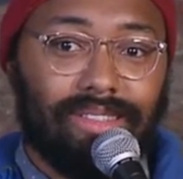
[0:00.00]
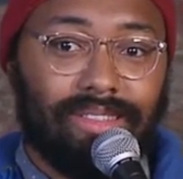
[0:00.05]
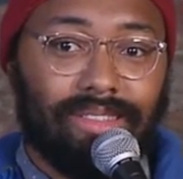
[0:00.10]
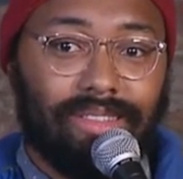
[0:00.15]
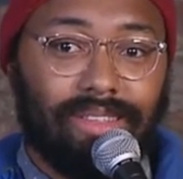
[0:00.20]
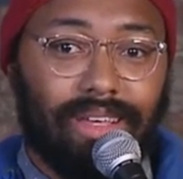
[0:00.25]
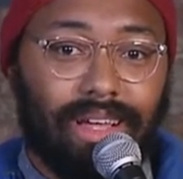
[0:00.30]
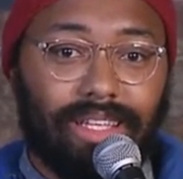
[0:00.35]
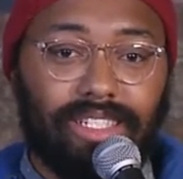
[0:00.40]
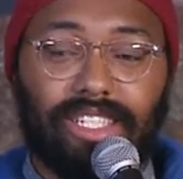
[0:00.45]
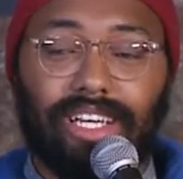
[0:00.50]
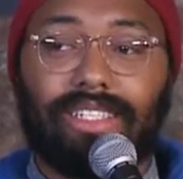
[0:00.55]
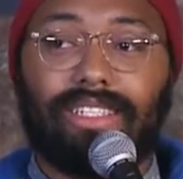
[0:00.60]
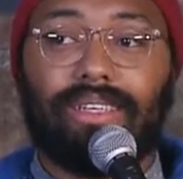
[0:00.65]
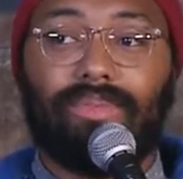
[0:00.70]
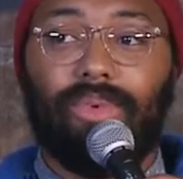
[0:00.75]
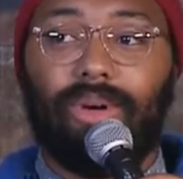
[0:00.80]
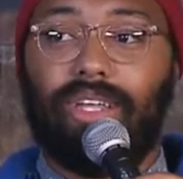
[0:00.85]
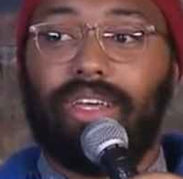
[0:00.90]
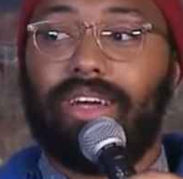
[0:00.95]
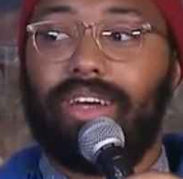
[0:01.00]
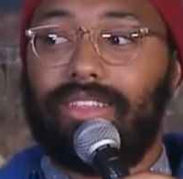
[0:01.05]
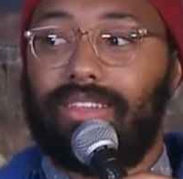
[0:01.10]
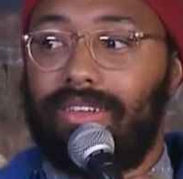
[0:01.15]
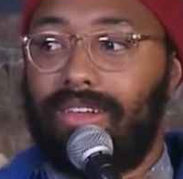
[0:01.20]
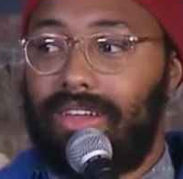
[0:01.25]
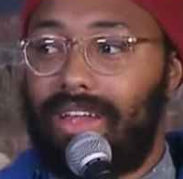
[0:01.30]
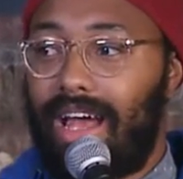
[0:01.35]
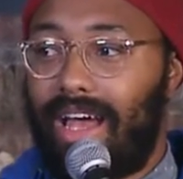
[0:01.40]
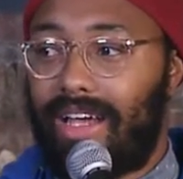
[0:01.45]
They're like, Justin, what are you gonna do
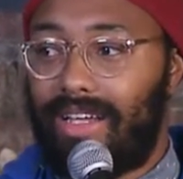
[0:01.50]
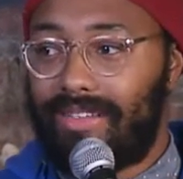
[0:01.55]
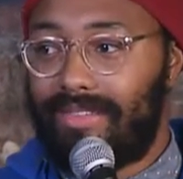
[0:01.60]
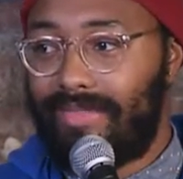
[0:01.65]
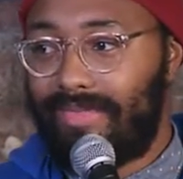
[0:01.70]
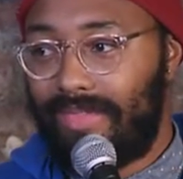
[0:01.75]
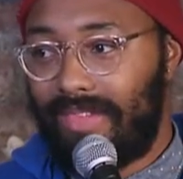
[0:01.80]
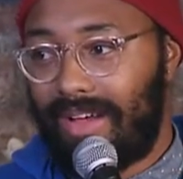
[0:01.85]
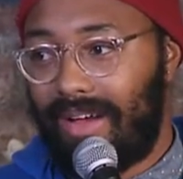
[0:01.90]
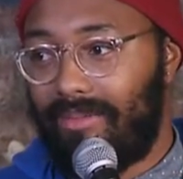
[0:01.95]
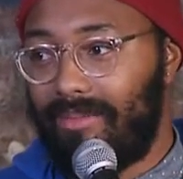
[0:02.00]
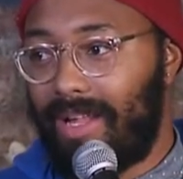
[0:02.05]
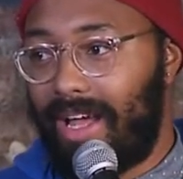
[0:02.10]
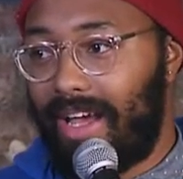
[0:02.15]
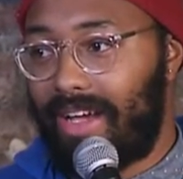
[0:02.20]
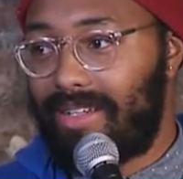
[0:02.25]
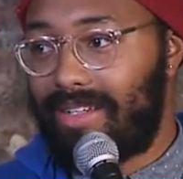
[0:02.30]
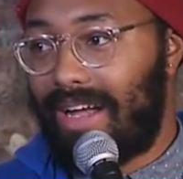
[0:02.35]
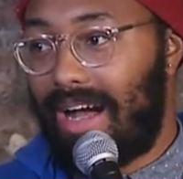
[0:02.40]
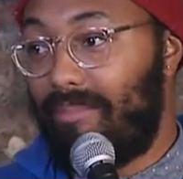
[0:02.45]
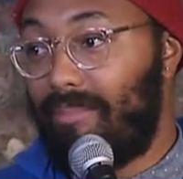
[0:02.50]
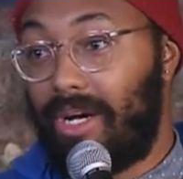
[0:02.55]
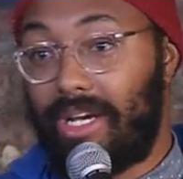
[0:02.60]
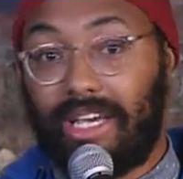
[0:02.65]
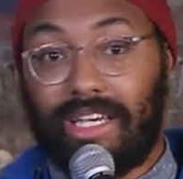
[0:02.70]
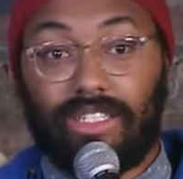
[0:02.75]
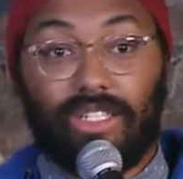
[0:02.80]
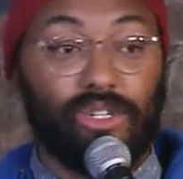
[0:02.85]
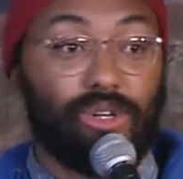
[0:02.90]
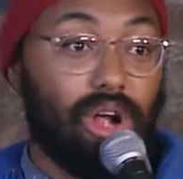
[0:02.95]
tonight? I'm like, I'm gonna
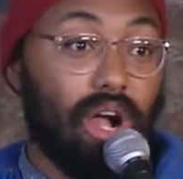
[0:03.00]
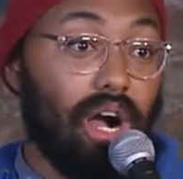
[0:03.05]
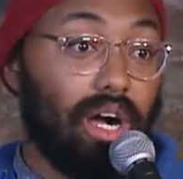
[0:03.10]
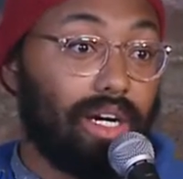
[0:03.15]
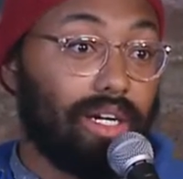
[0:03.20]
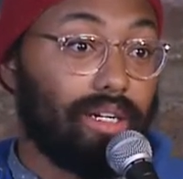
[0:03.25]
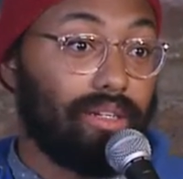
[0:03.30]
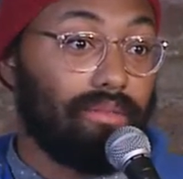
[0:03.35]
get drunk.